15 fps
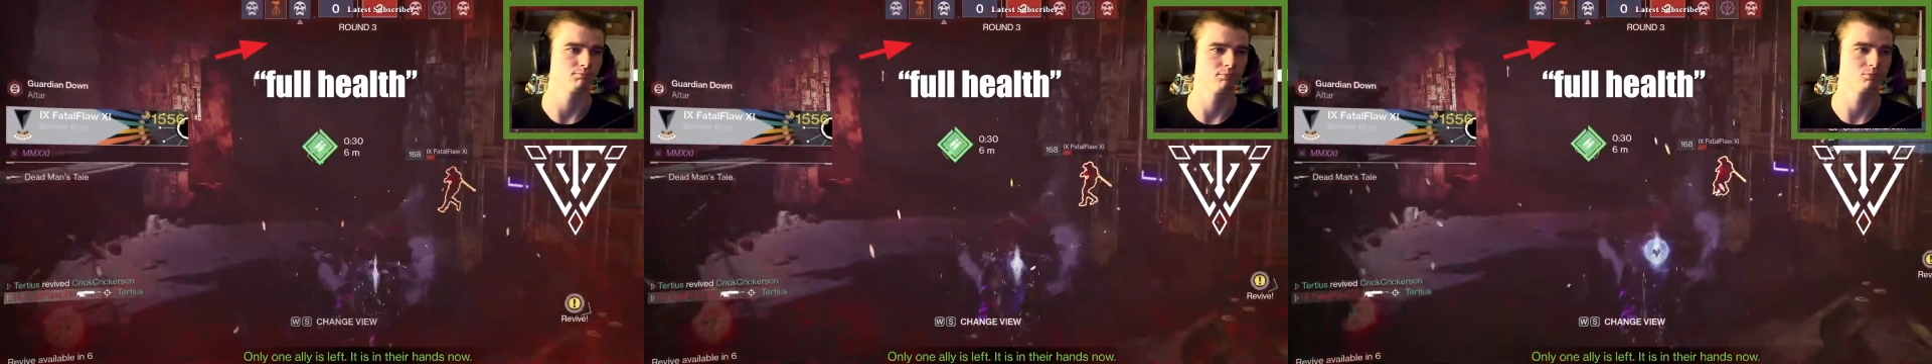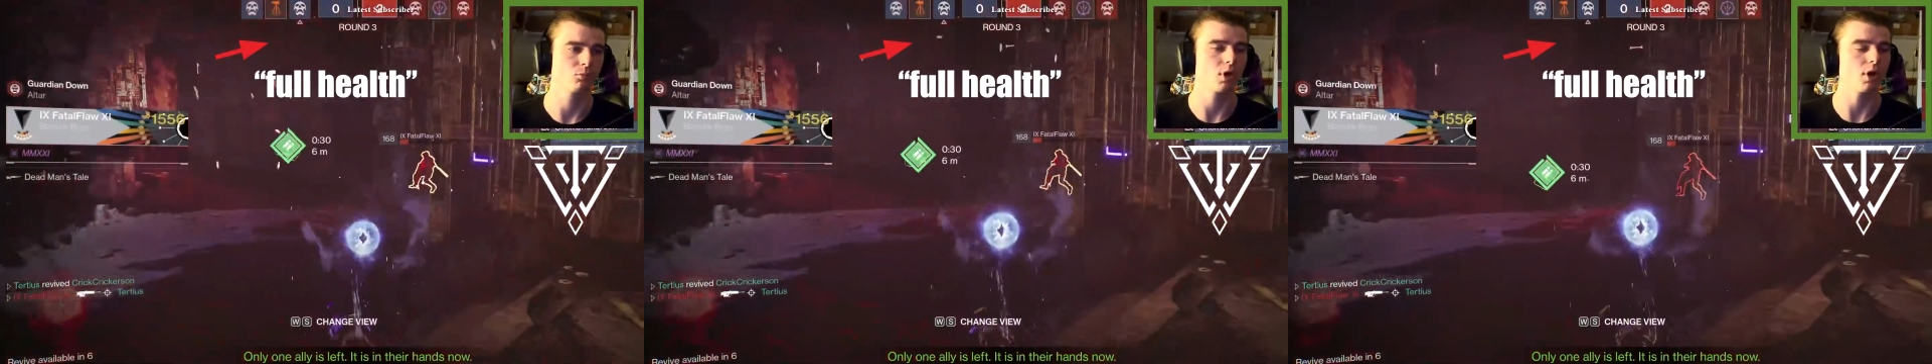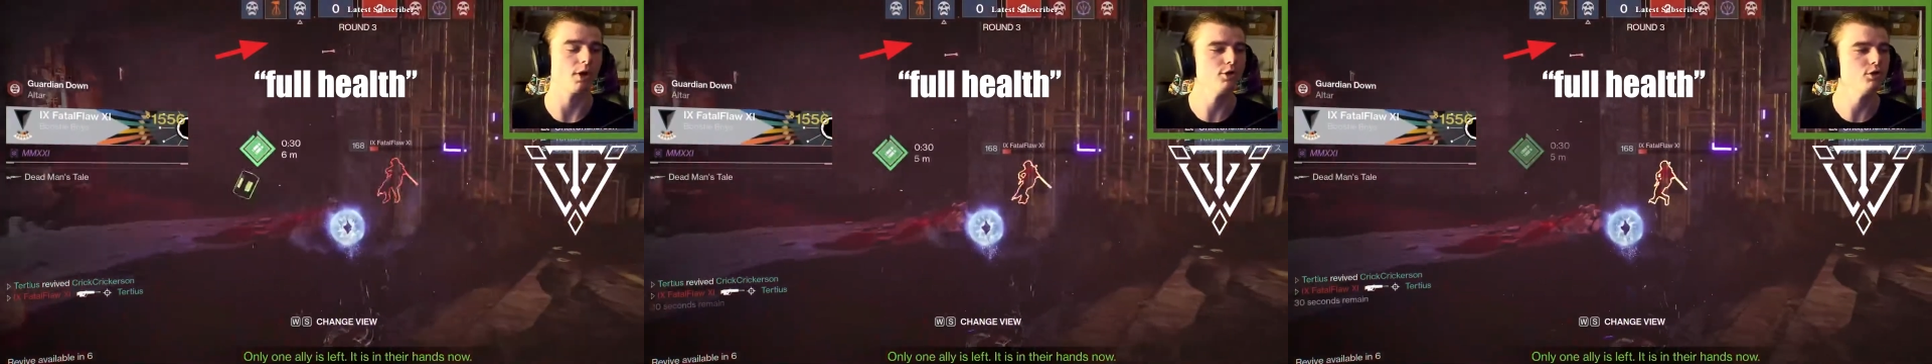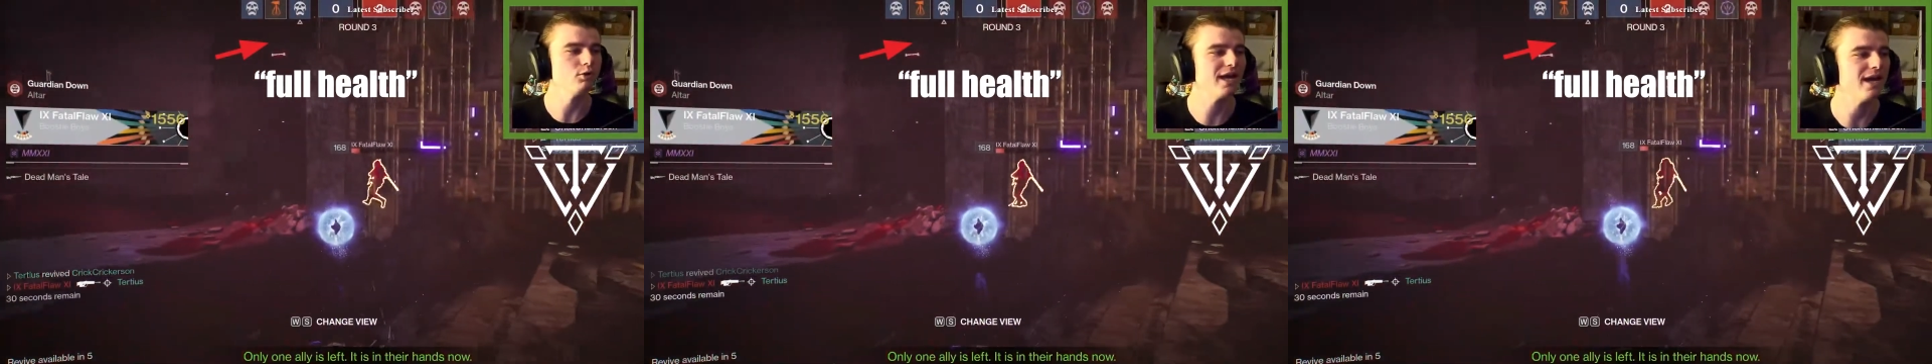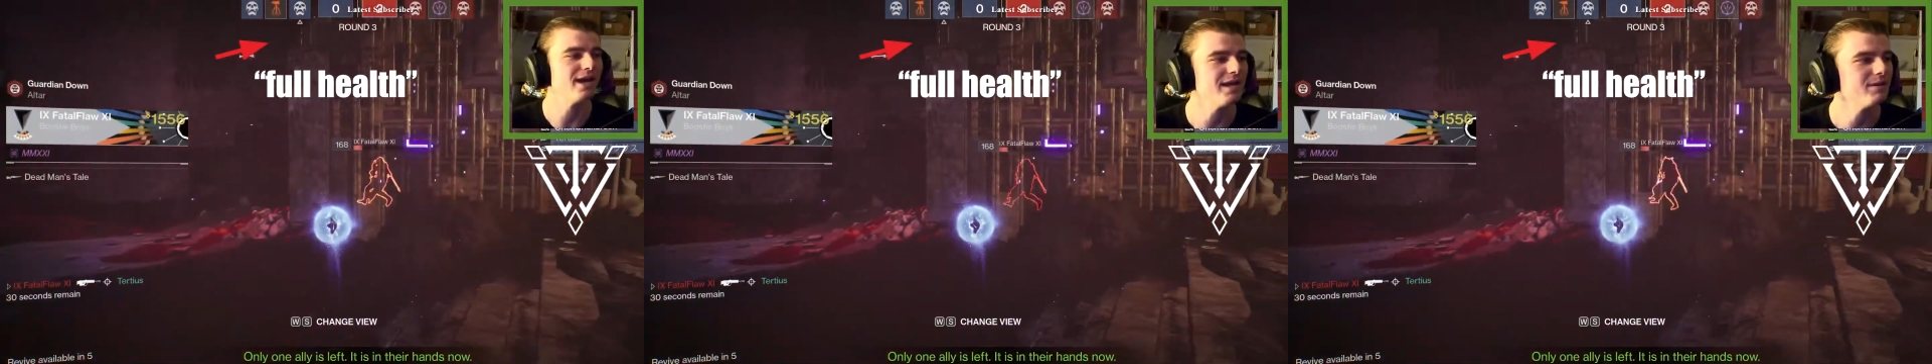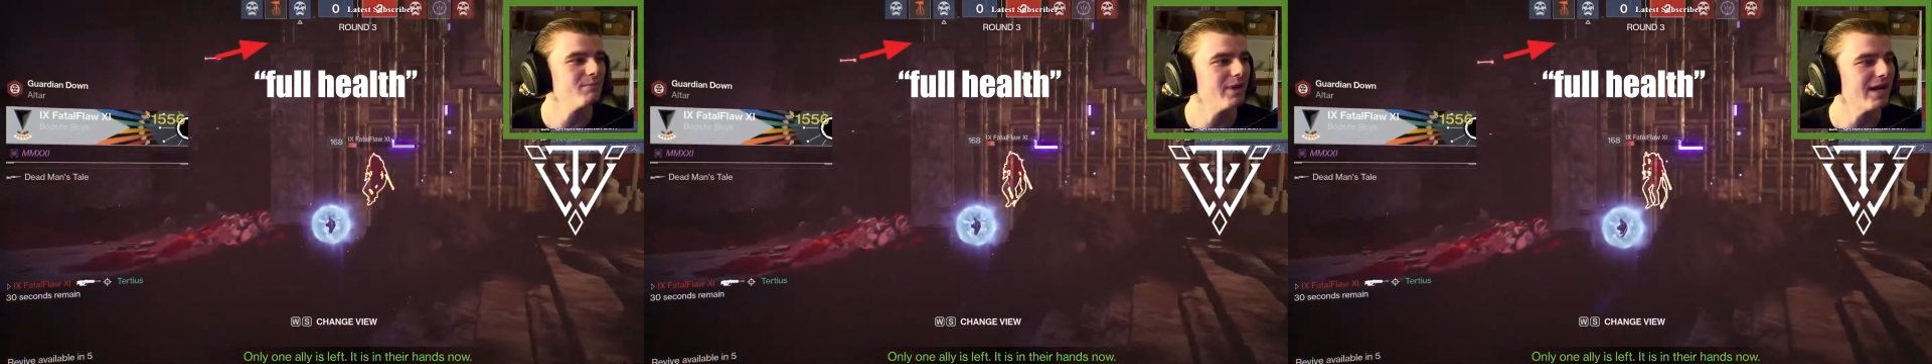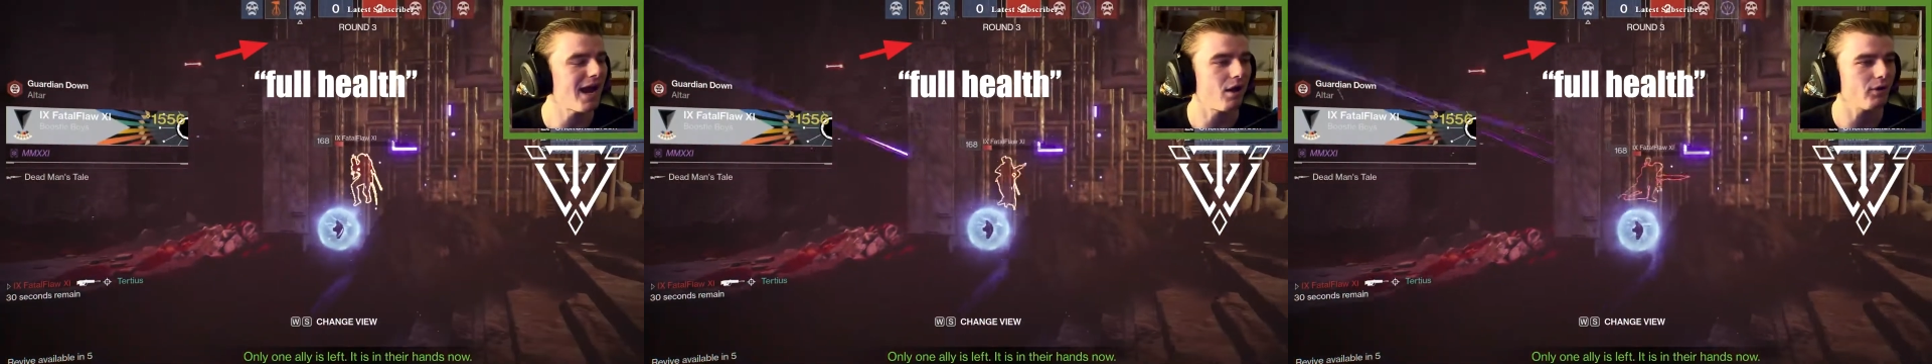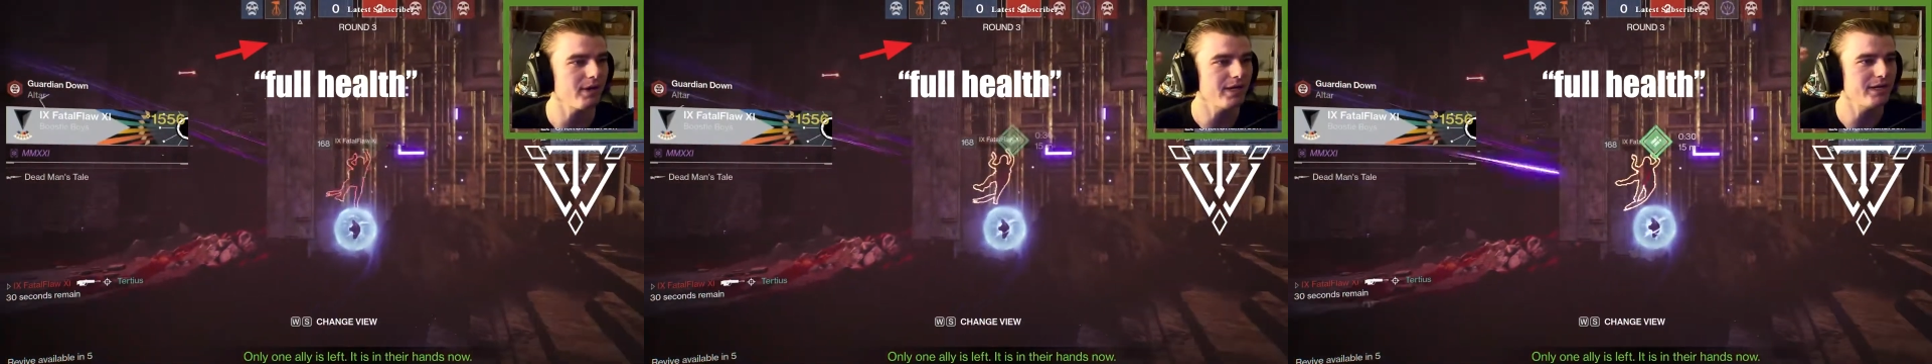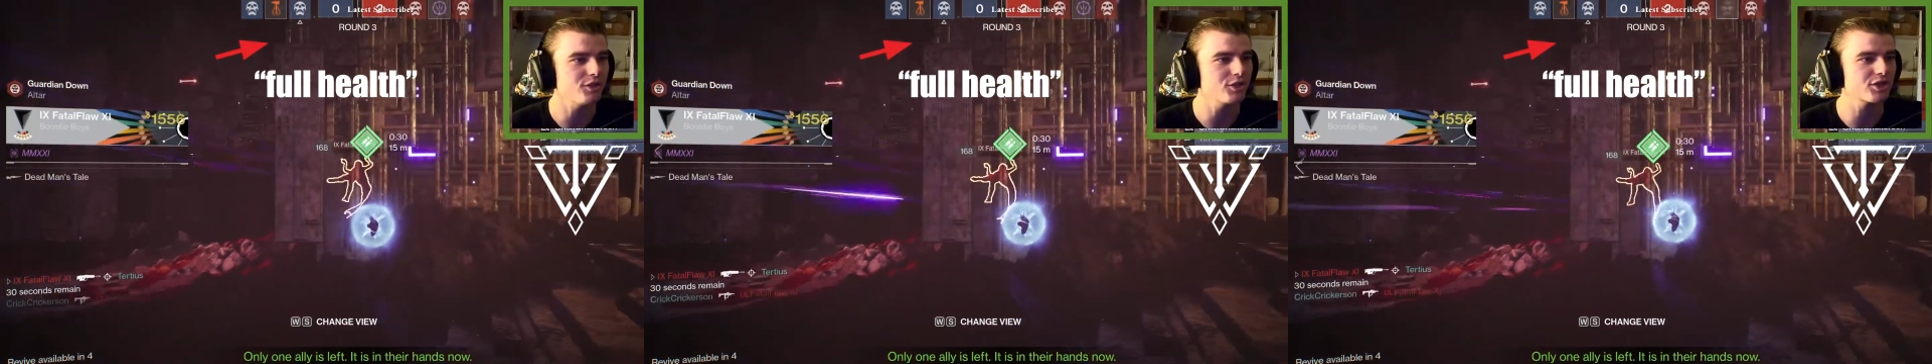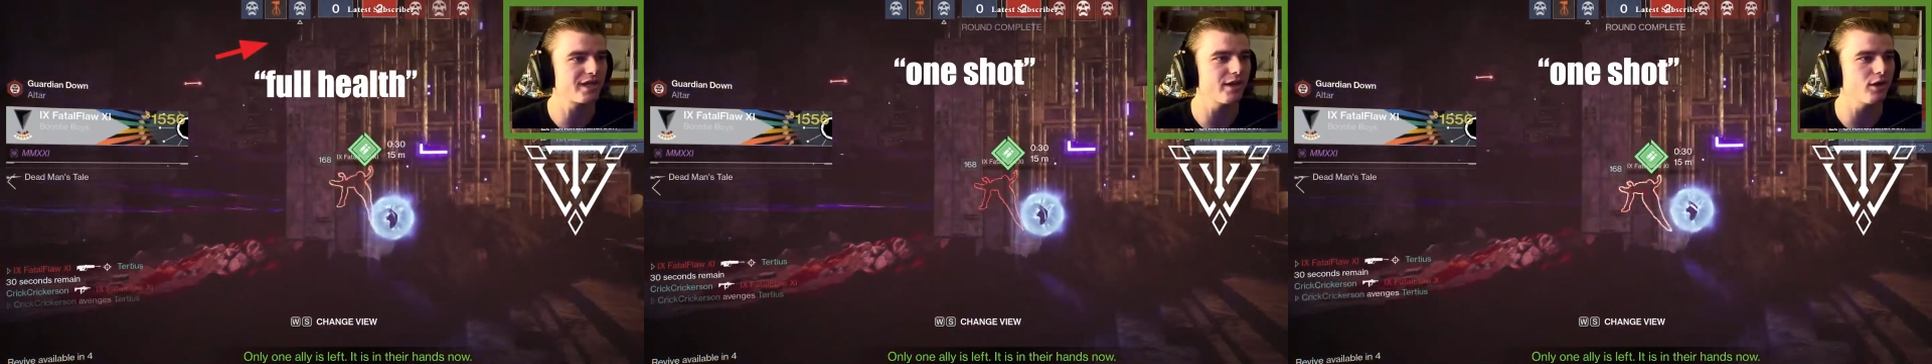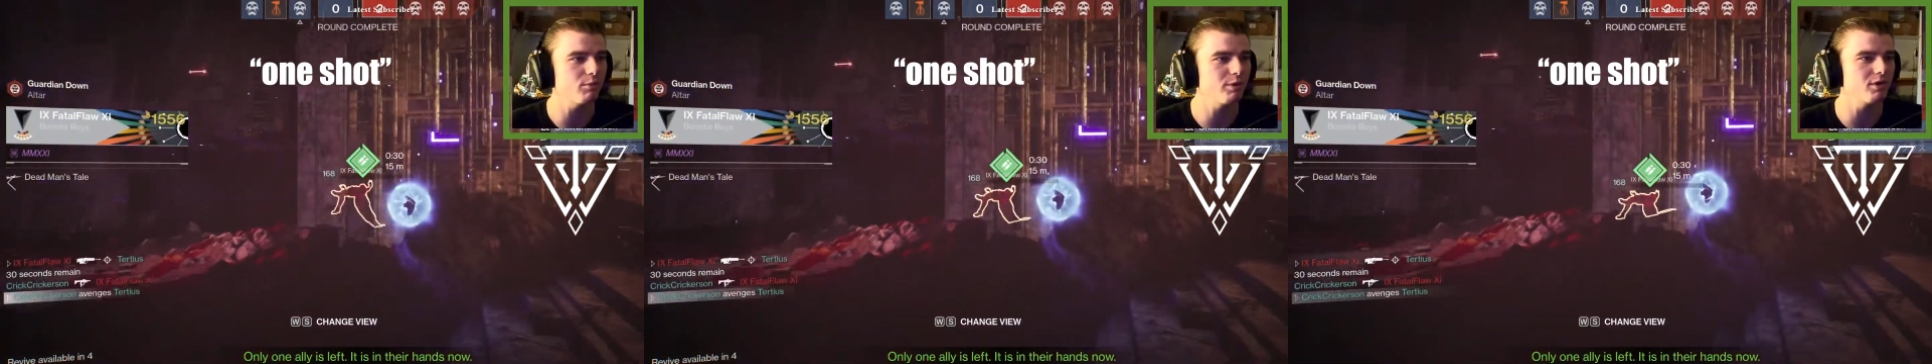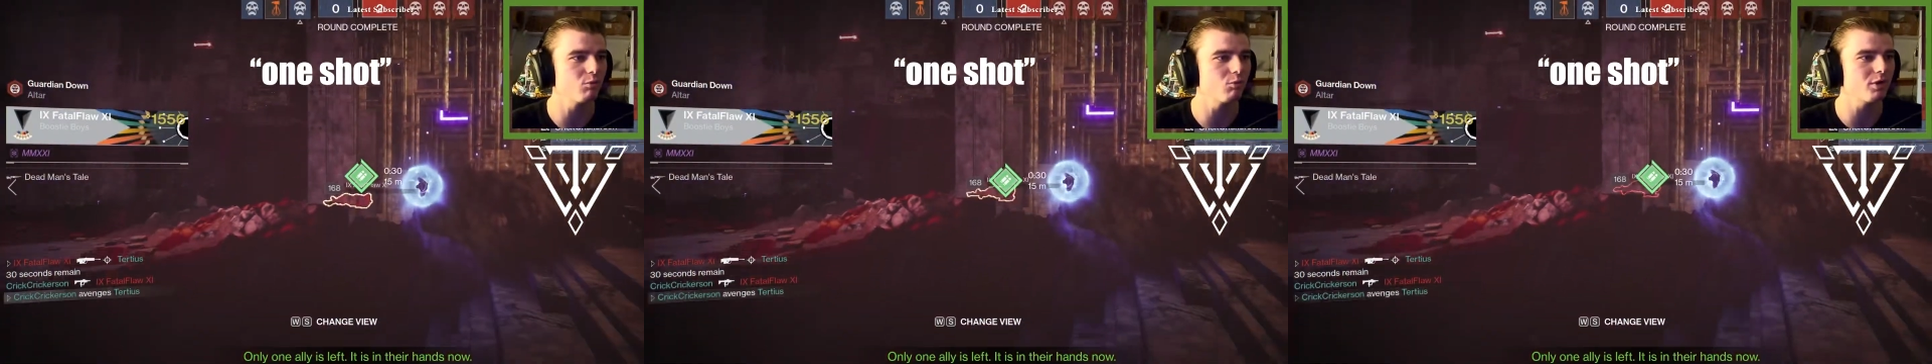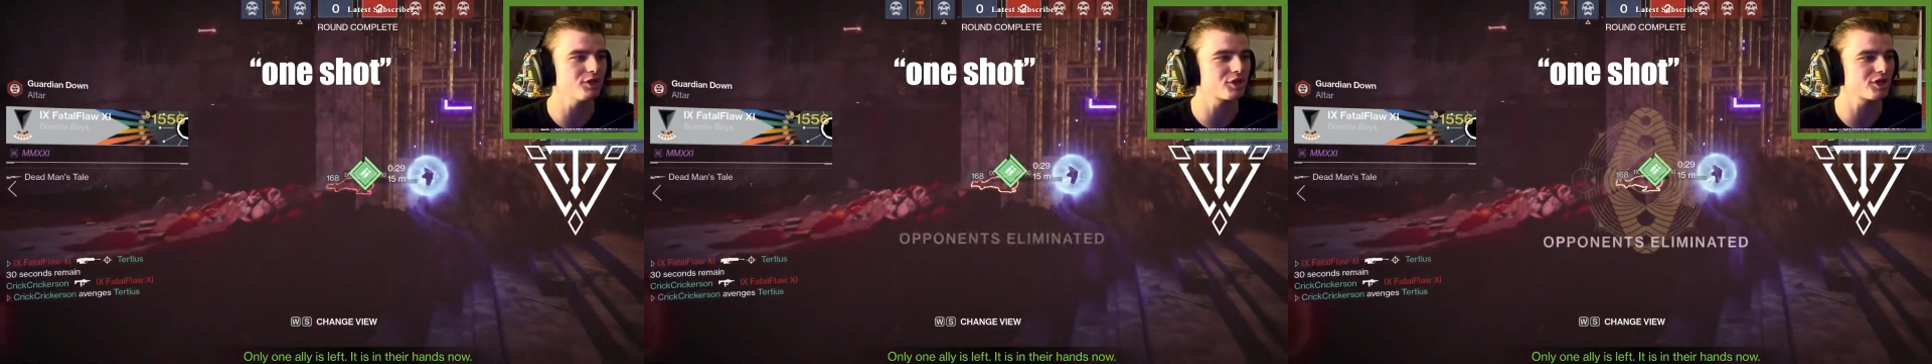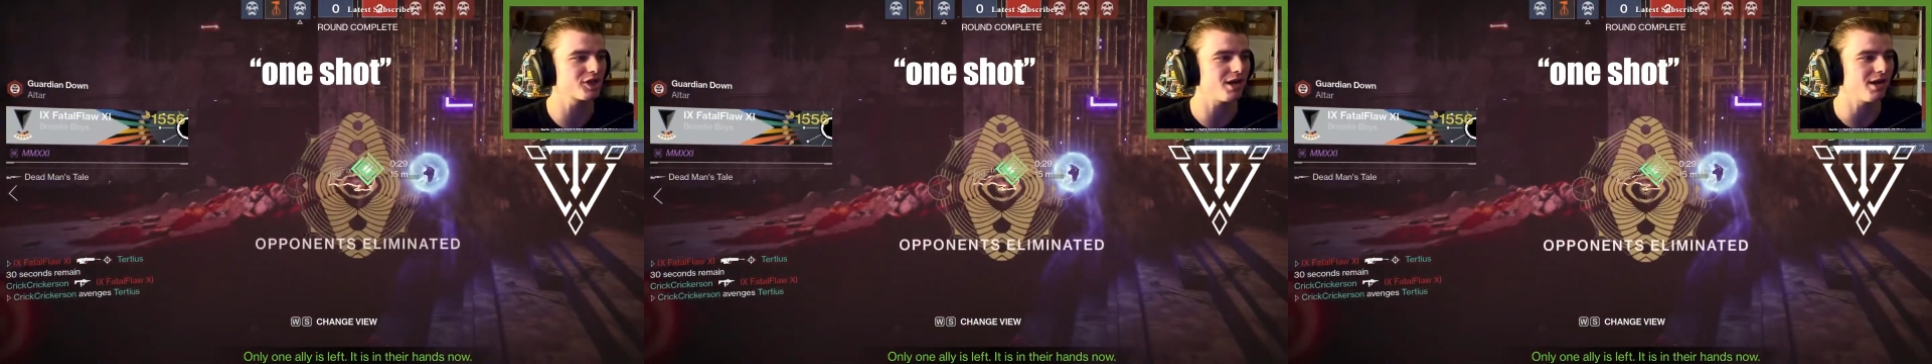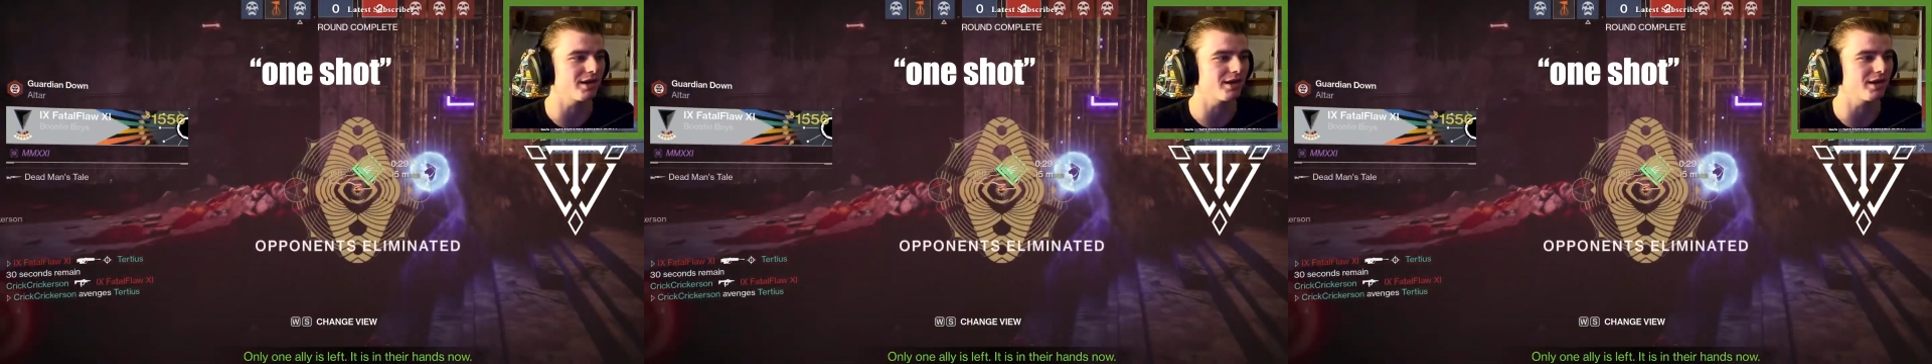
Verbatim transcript: Are you kidding me? How did he just kill me in one shot?